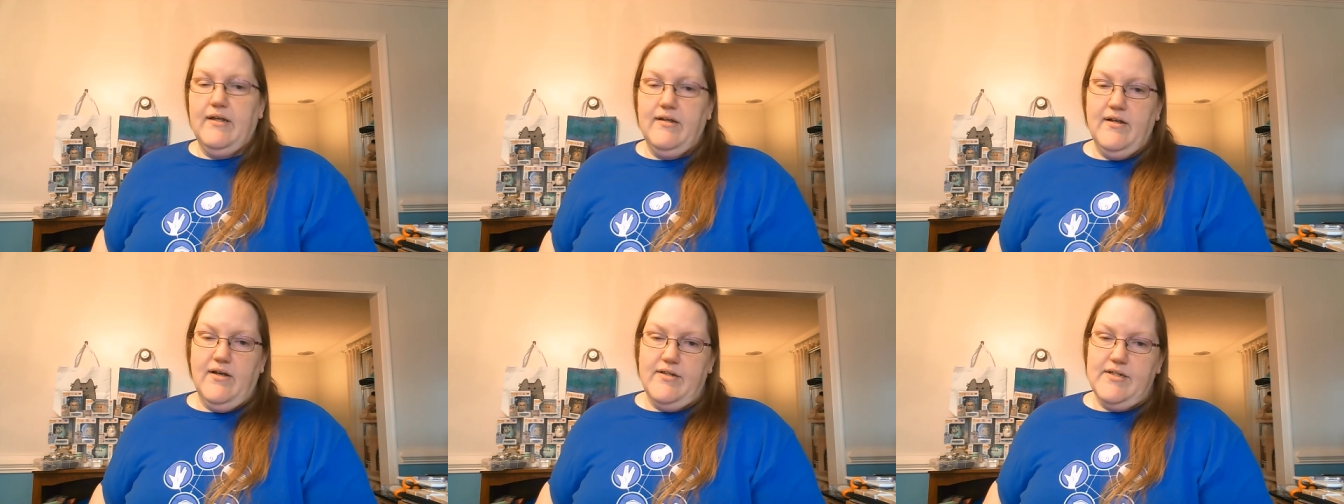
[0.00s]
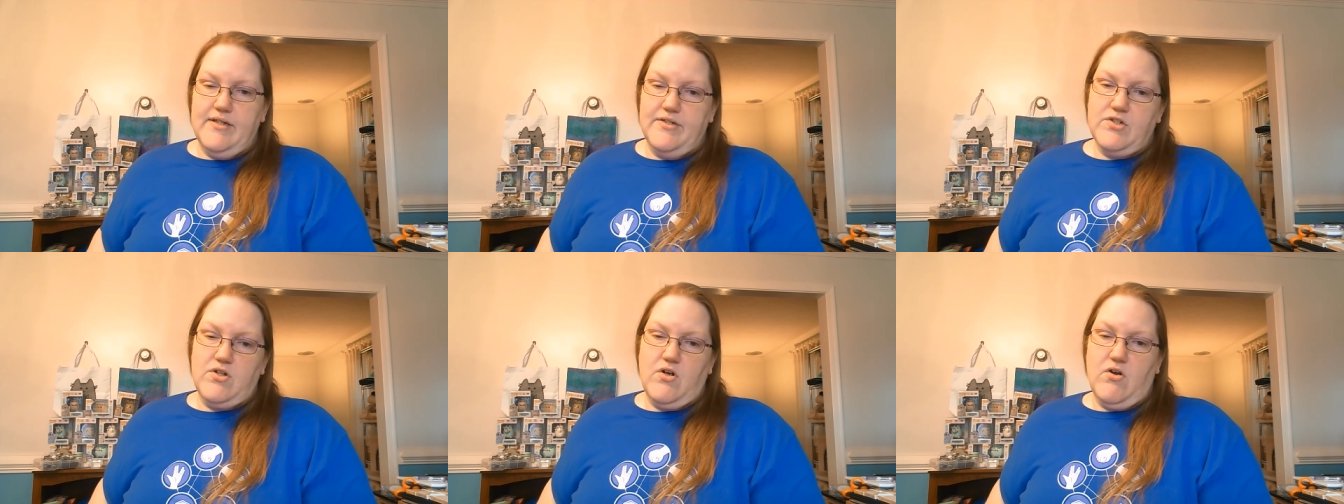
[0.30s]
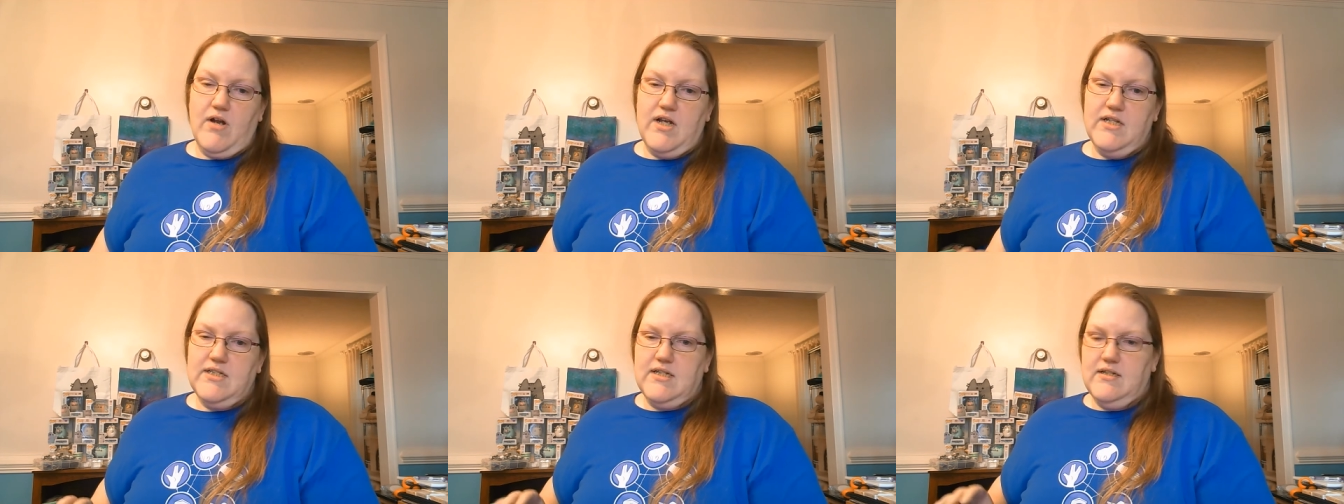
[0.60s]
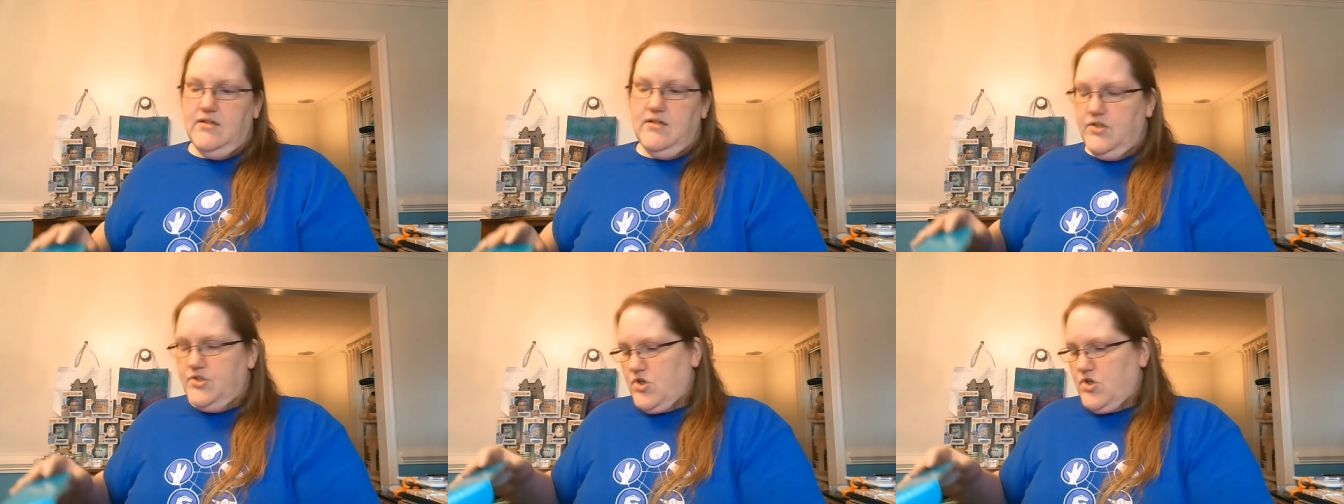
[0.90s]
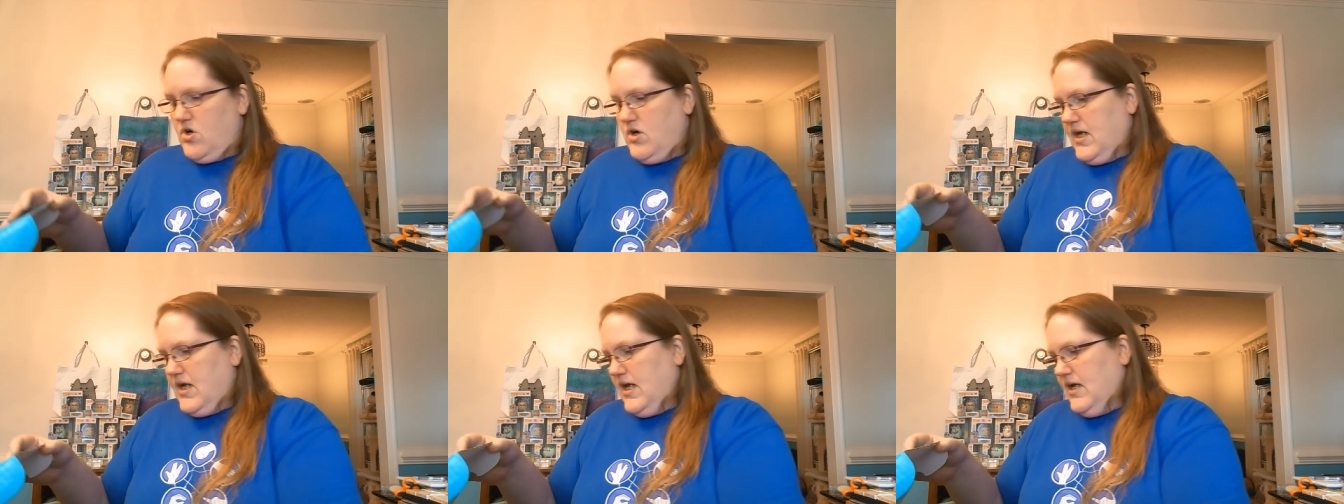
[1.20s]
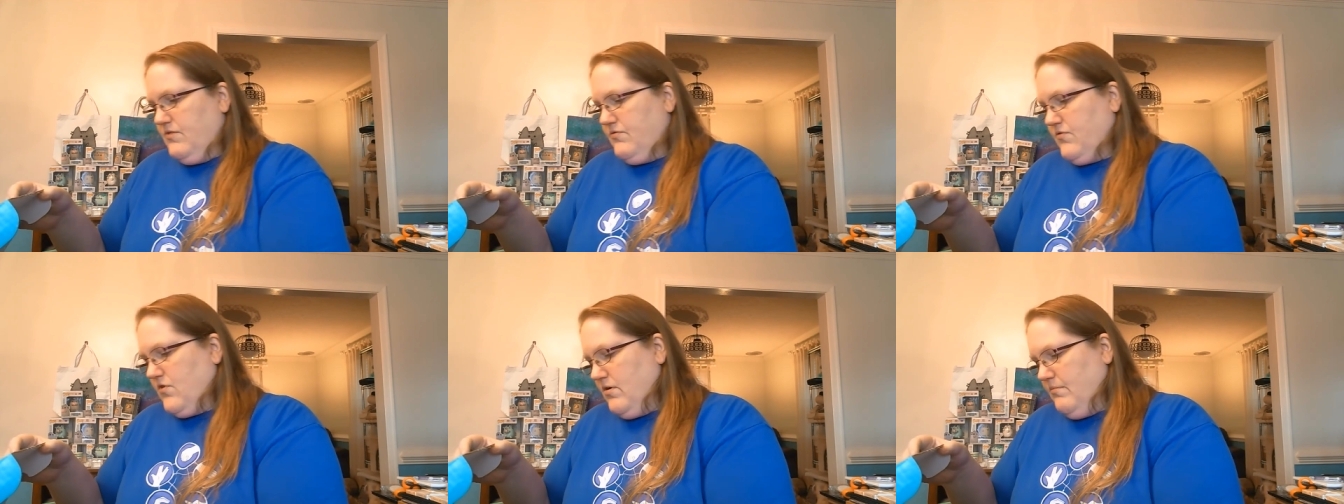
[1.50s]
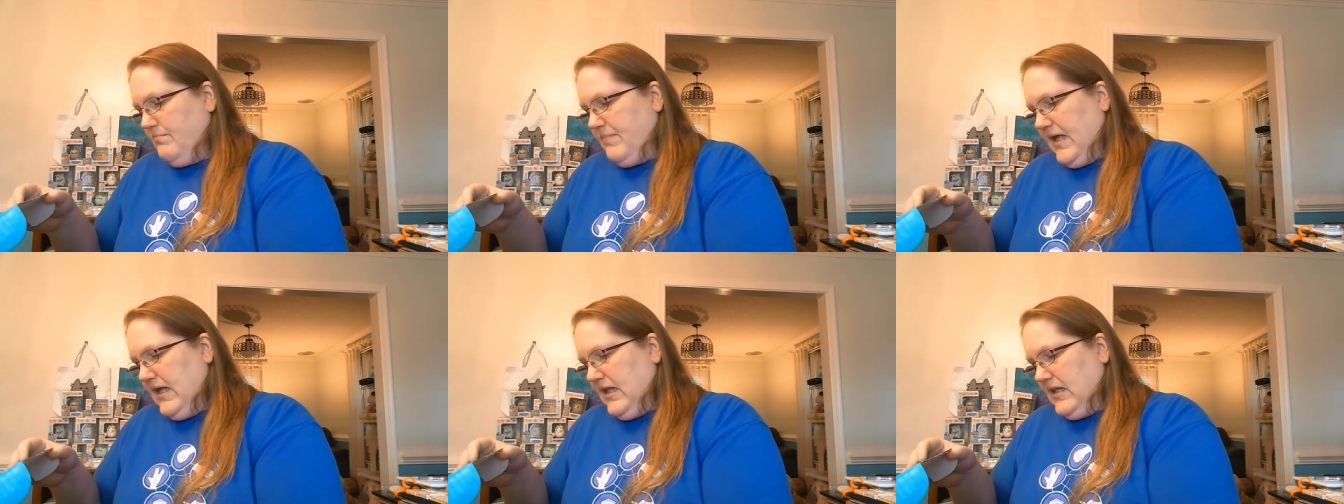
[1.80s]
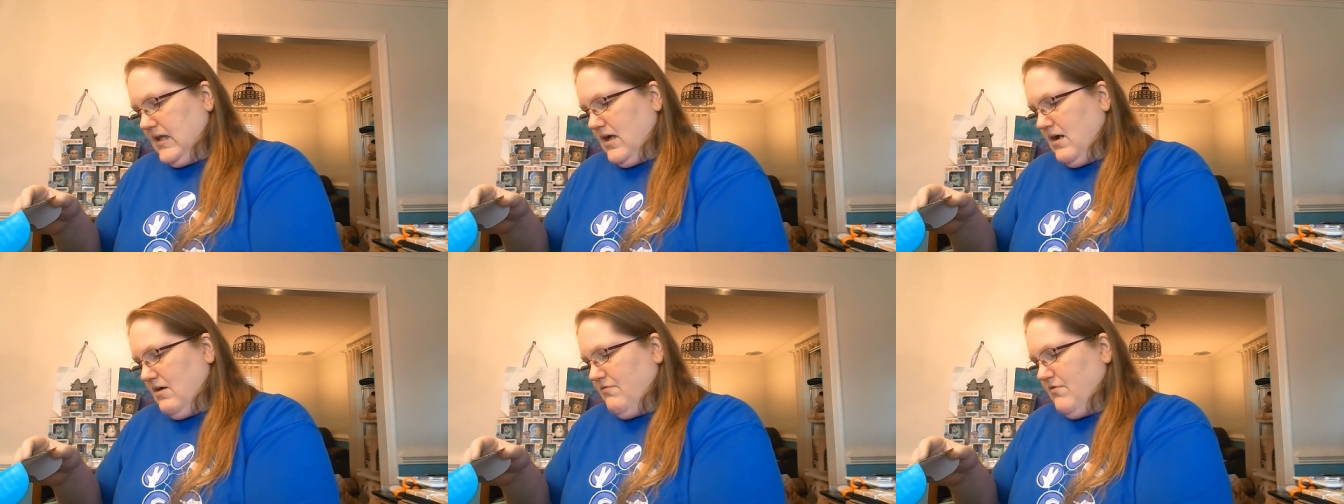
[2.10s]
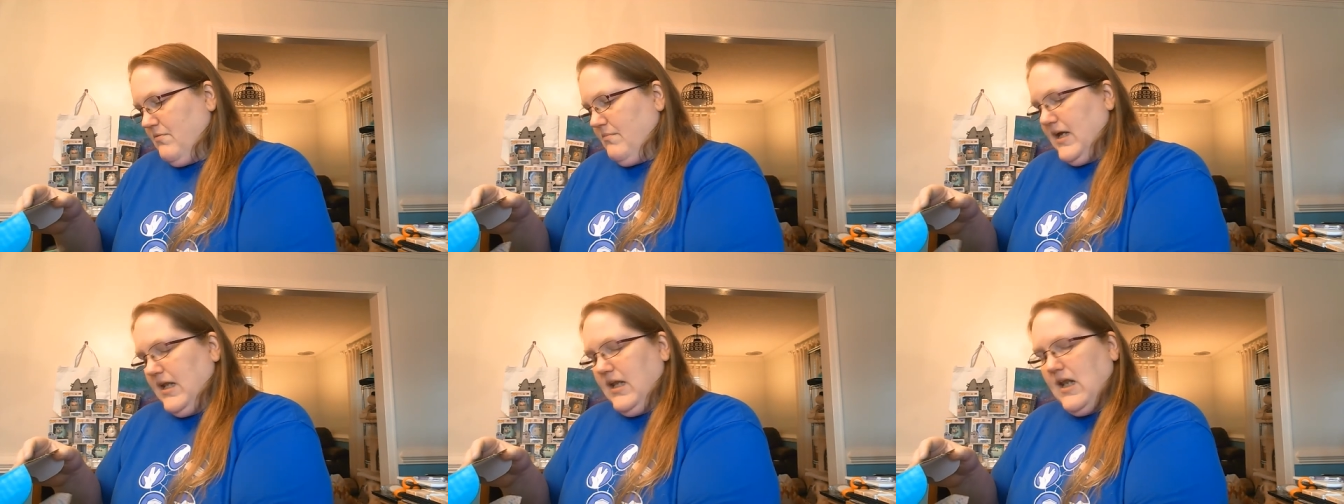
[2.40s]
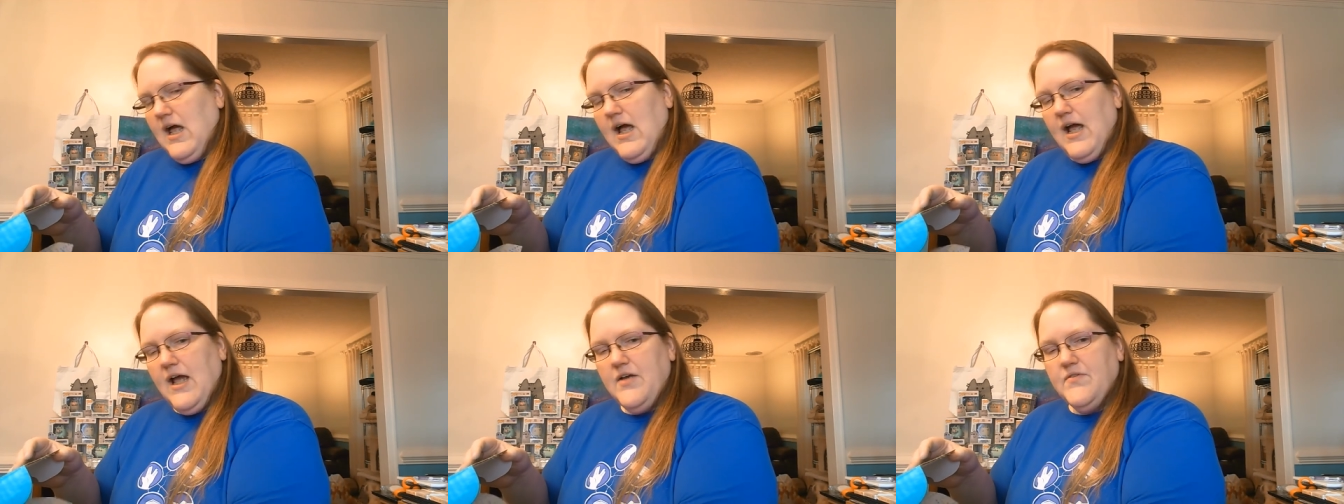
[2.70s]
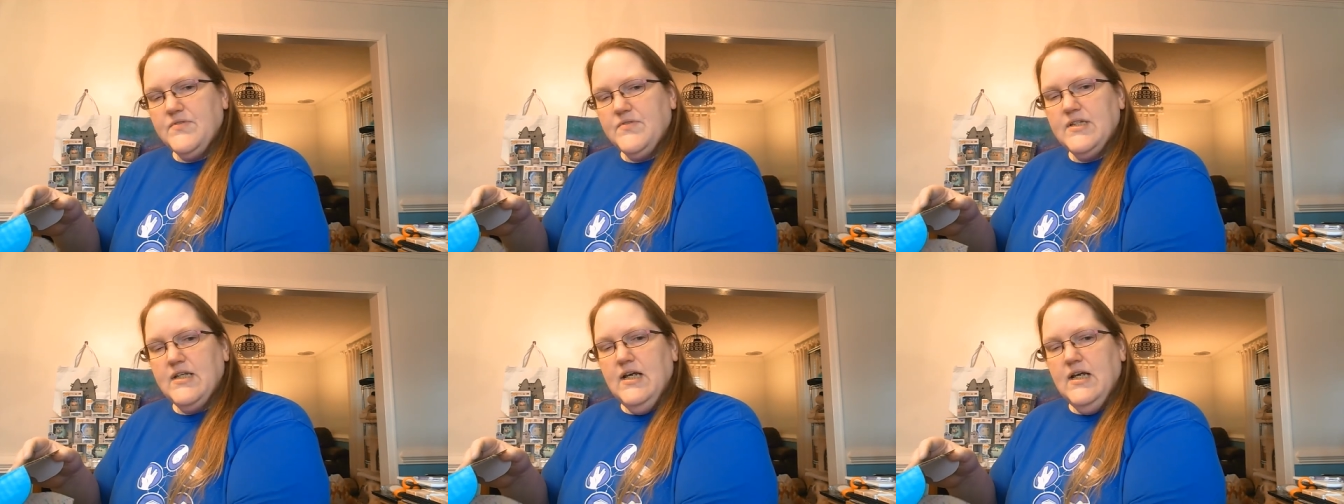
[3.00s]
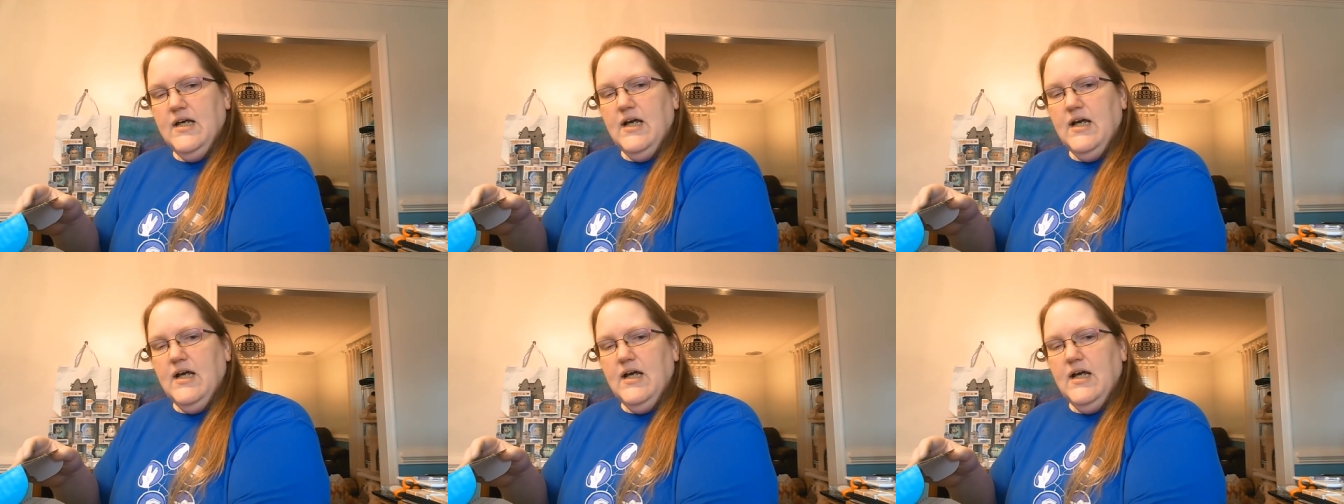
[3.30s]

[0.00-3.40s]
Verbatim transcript: on this crazy little journey, for being there for my lives,